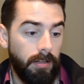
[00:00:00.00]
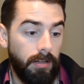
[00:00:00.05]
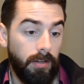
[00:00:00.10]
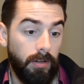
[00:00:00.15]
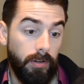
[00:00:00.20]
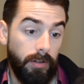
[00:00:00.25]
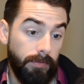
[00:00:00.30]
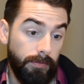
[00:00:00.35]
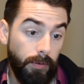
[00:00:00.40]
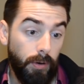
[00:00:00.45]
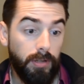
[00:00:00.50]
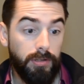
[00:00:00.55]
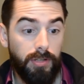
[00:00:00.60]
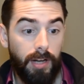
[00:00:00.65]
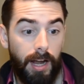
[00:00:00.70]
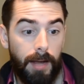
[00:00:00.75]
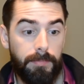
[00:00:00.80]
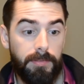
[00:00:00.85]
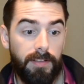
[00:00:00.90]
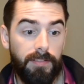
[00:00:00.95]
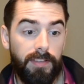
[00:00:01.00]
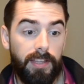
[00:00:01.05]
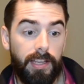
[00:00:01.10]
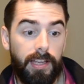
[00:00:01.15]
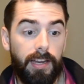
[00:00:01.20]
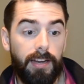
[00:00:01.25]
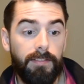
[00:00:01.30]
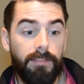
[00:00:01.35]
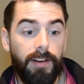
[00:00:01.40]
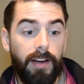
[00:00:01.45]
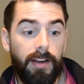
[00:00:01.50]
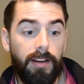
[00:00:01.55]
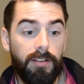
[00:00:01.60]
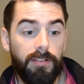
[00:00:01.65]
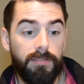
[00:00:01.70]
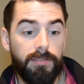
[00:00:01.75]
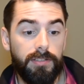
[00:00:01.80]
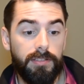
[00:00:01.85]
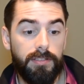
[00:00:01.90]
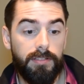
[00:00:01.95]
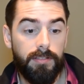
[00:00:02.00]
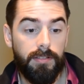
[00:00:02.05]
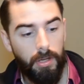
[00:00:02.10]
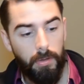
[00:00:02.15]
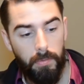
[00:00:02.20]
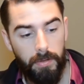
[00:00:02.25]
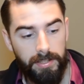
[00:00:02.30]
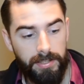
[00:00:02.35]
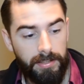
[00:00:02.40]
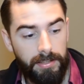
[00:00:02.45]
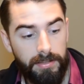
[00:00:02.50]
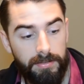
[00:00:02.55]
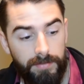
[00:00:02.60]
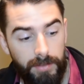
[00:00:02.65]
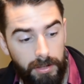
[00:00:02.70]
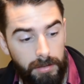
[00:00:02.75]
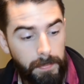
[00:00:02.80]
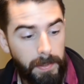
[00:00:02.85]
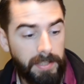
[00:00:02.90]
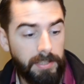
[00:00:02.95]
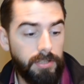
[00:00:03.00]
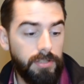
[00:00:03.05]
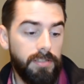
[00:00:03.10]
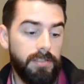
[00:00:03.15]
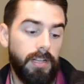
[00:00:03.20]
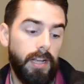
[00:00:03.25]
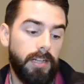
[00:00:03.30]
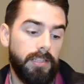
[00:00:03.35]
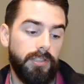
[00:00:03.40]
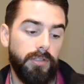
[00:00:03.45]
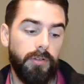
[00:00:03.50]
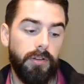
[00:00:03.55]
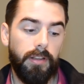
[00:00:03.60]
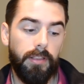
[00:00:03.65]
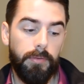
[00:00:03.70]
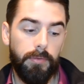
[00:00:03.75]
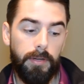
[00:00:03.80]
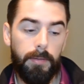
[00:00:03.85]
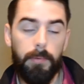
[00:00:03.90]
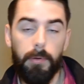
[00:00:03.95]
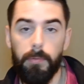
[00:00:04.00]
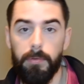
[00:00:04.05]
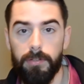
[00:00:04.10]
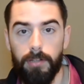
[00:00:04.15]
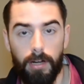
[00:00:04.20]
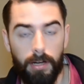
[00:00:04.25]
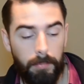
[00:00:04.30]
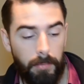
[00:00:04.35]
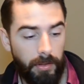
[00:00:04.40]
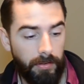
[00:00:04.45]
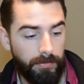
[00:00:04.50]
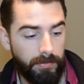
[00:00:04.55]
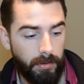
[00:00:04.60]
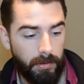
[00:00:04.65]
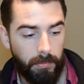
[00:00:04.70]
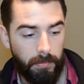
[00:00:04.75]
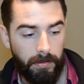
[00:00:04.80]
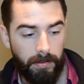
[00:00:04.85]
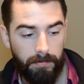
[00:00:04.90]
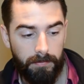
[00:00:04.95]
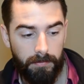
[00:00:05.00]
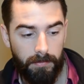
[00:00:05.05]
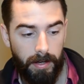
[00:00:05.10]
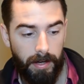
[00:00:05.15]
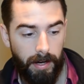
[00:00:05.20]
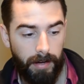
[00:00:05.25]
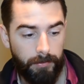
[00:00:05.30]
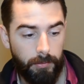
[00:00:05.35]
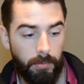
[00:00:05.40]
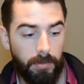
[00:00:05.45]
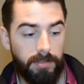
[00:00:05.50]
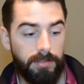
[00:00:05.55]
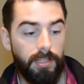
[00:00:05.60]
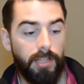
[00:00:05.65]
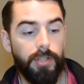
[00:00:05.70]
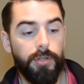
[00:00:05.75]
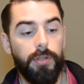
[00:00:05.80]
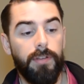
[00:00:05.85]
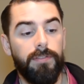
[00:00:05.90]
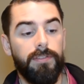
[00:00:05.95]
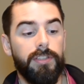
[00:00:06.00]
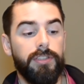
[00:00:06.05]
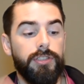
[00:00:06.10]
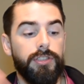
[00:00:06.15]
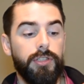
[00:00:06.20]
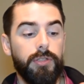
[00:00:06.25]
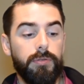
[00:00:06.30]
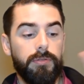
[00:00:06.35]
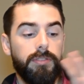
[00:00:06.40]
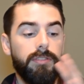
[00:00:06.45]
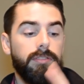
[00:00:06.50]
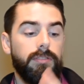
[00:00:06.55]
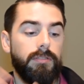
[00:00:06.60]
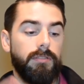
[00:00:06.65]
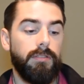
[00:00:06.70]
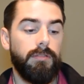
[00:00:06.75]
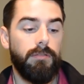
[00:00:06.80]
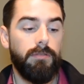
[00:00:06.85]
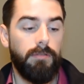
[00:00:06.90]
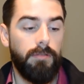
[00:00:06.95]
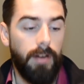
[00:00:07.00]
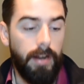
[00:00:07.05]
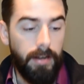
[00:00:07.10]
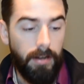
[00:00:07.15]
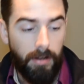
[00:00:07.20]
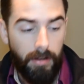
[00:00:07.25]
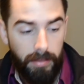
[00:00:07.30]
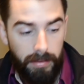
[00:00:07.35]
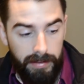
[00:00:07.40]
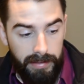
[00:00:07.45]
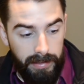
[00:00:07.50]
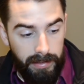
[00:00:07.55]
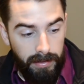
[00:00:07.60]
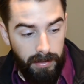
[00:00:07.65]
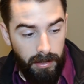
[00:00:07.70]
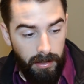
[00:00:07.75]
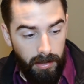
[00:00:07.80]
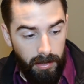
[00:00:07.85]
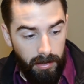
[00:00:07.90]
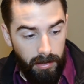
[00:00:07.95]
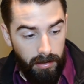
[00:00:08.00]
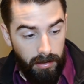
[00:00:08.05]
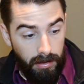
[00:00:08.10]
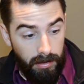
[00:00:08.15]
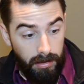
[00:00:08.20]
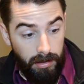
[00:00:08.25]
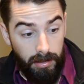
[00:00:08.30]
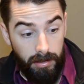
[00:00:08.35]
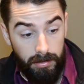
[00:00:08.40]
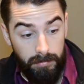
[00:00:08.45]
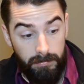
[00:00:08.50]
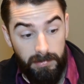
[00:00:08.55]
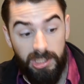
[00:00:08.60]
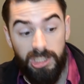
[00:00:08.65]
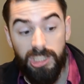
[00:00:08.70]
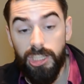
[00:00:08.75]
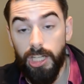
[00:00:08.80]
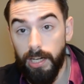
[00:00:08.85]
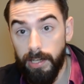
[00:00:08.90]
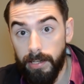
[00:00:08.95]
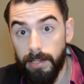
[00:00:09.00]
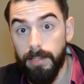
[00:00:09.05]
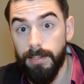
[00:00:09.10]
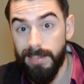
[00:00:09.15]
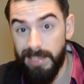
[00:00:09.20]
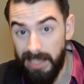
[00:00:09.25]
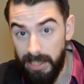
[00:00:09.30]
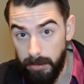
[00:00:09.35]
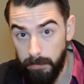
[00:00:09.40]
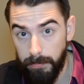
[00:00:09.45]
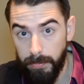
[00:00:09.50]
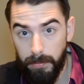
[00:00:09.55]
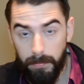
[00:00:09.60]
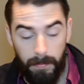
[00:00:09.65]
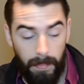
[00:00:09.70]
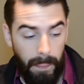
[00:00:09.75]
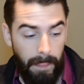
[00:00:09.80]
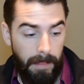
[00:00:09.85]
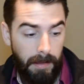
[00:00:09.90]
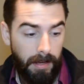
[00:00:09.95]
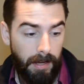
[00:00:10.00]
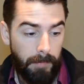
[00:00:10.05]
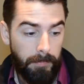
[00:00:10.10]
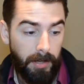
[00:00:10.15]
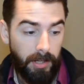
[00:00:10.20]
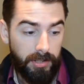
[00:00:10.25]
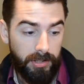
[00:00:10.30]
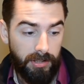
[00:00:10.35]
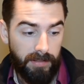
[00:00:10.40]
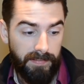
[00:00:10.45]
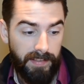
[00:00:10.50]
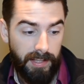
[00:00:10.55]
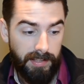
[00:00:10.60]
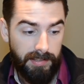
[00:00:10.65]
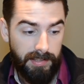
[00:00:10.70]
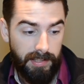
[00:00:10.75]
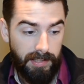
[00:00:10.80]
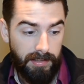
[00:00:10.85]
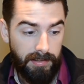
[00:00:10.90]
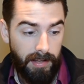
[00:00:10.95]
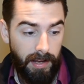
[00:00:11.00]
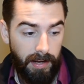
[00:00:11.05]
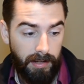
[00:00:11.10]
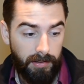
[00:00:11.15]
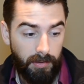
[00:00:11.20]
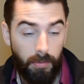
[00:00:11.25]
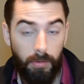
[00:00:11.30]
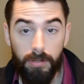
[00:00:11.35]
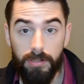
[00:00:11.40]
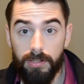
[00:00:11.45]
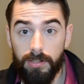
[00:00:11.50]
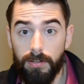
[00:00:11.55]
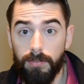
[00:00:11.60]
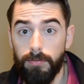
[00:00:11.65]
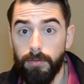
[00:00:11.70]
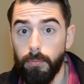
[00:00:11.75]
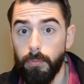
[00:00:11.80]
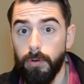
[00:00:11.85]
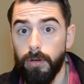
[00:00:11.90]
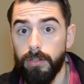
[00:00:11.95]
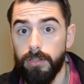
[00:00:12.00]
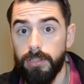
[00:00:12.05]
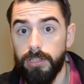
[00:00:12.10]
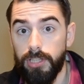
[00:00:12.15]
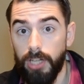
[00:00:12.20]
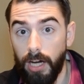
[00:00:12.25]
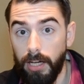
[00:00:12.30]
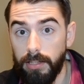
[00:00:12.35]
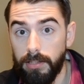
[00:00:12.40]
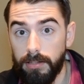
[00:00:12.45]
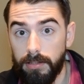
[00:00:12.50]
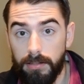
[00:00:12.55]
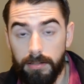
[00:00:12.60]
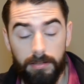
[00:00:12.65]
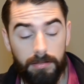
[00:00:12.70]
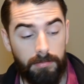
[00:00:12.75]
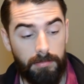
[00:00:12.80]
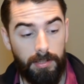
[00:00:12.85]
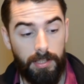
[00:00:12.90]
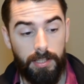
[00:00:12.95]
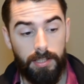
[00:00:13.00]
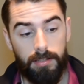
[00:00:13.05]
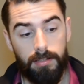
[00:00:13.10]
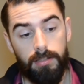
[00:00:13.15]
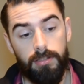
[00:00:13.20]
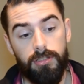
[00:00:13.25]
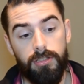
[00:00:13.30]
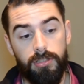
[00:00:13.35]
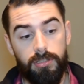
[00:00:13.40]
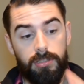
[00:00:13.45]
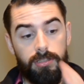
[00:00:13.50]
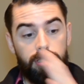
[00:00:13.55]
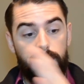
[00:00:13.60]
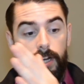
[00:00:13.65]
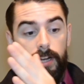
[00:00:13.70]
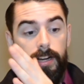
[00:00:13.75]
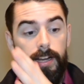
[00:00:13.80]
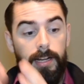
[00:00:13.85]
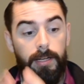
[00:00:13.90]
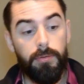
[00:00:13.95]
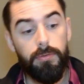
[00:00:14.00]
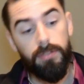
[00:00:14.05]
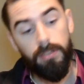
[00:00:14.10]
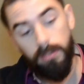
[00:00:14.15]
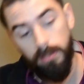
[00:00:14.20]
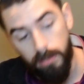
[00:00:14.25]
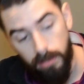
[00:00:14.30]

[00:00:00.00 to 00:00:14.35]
or the 4 tribes of the Ingvaeons, which in this first picture there's actually only 3, but we'll talk about the 4th one right afterwards. You have the Jutes right on the jutting tip. I'm not sure if that's the exact origin of the word jut, like to jut out.